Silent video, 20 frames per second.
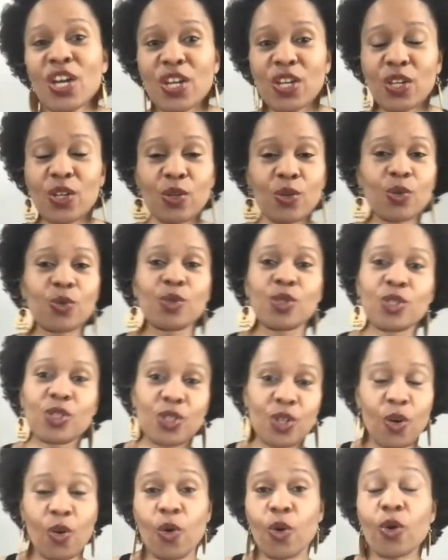you
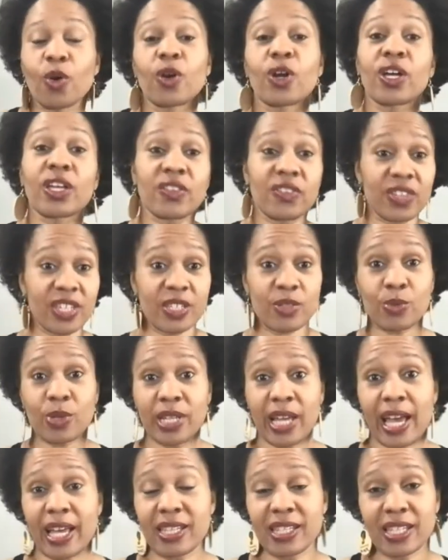don't, or this
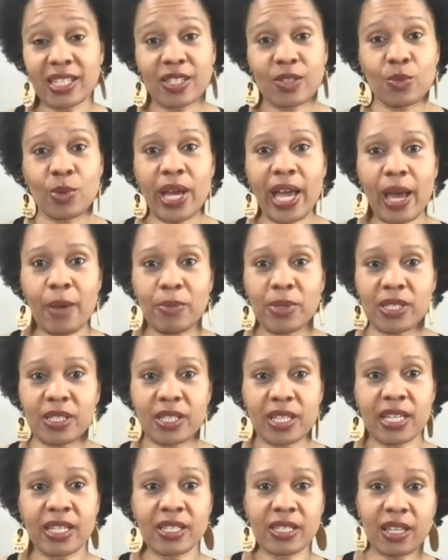is what
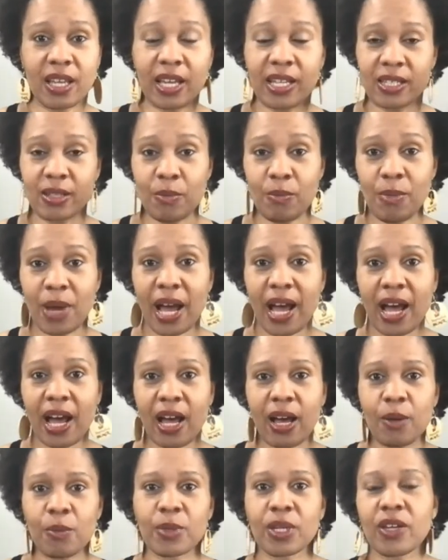happens as a
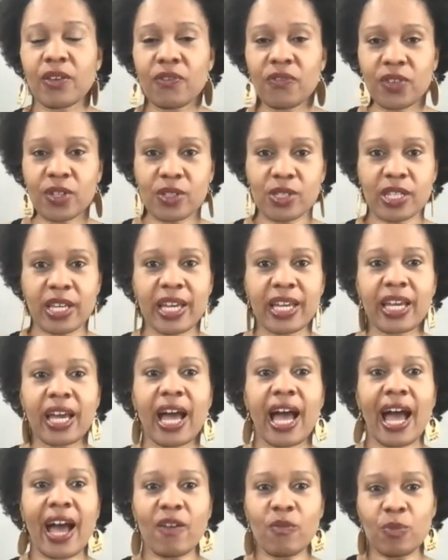mom. It feels
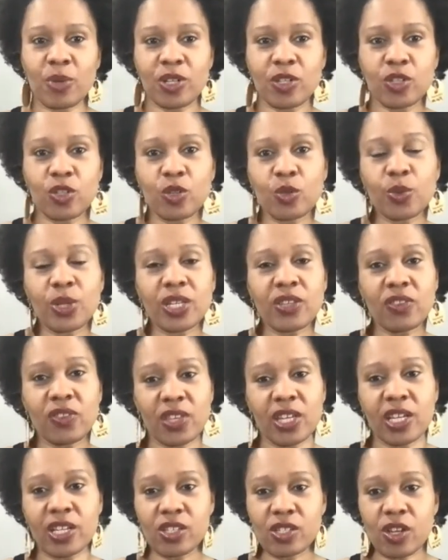like I've been doing
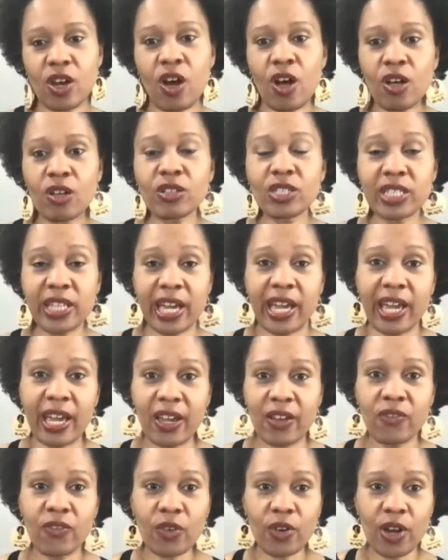things all
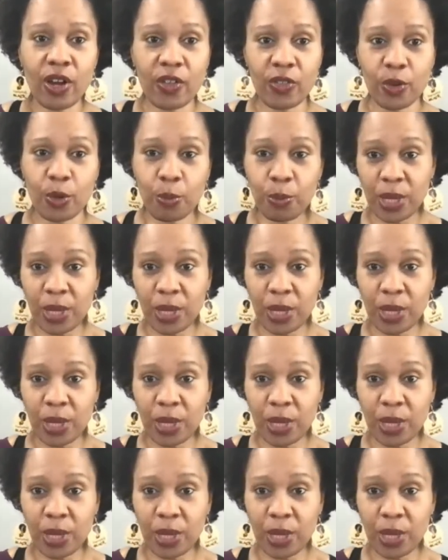day for other